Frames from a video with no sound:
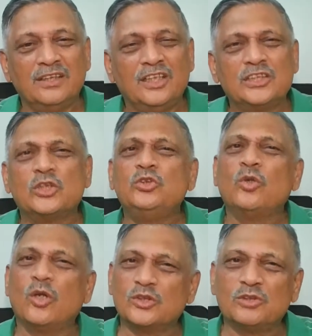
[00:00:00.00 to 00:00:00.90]
So
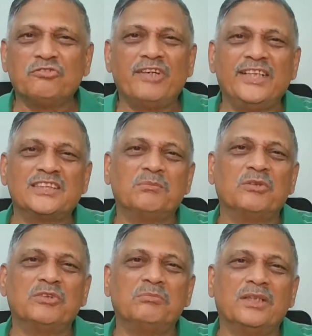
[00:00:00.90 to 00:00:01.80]
you'll also find some
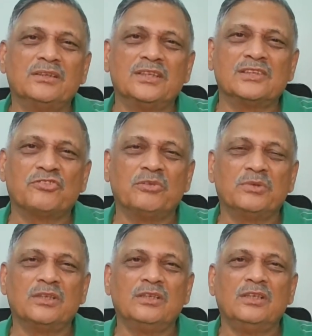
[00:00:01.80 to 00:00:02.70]
of the mantras from
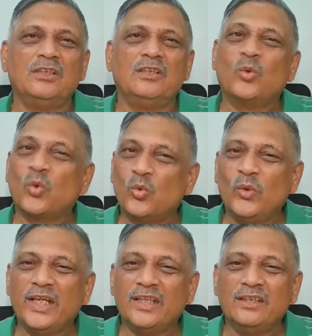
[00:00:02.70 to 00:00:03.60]
the
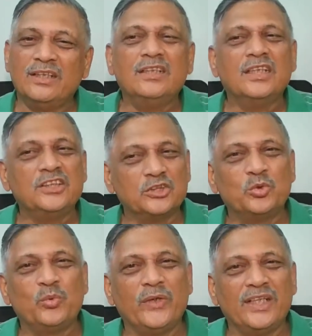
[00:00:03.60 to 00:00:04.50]
Rigved in the
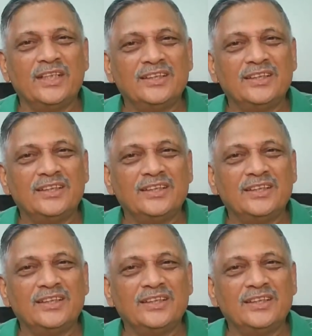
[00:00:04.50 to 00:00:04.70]
Yajurved.